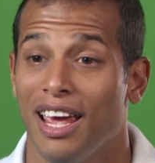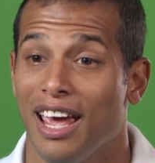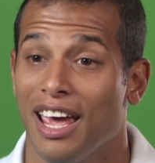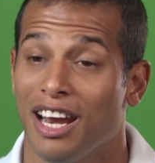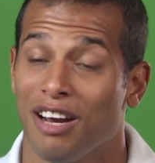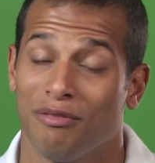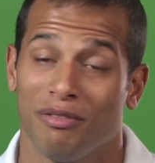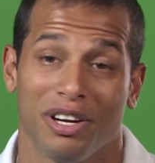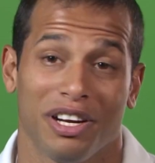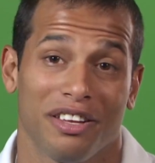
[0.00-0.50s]

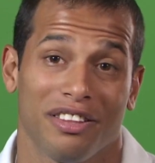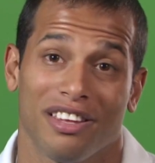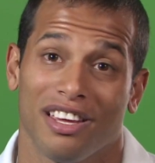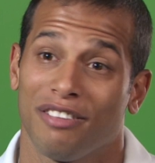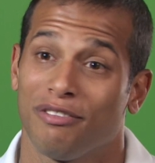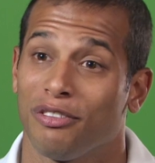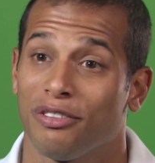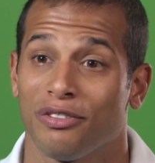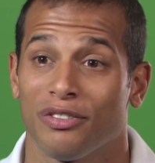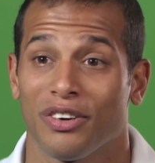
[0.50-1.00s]
and I'm very
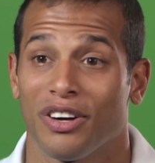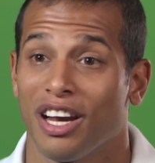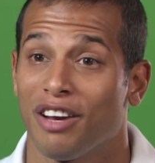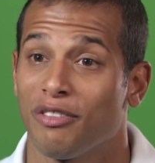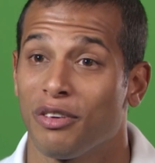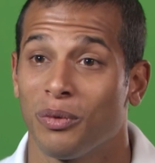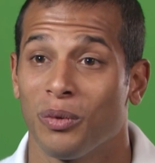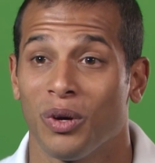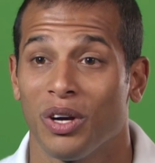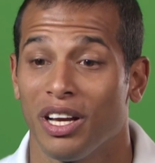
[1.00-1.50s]
thankful for
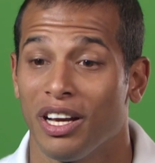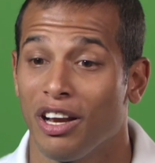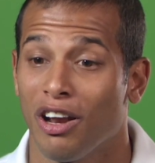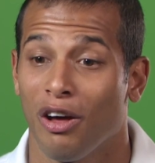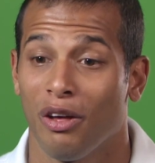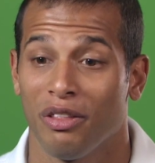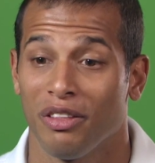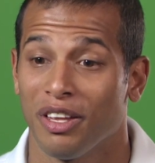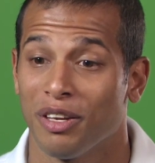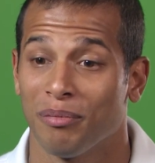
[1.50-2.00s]
everyone and
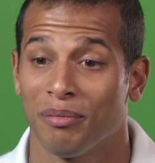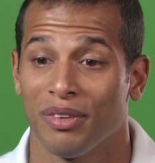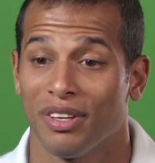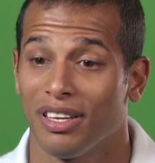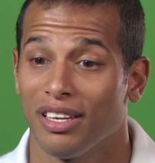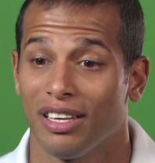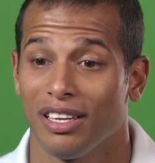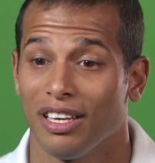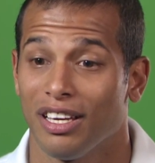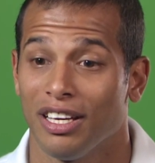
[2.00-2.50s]
all them,
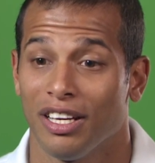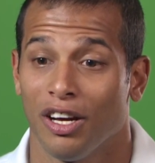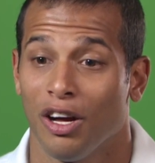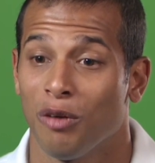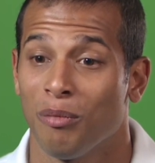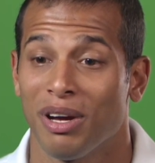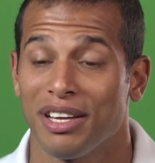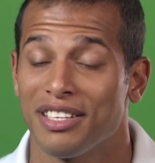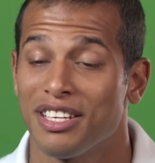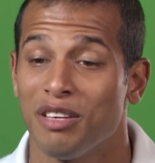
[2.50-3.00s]

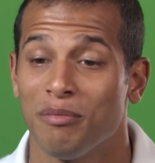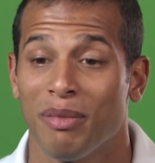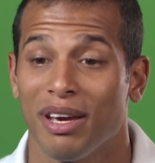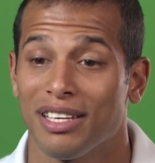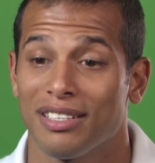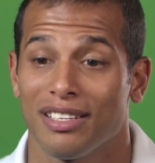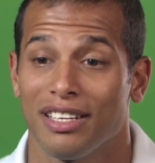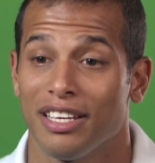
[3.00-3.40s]
all my teammates.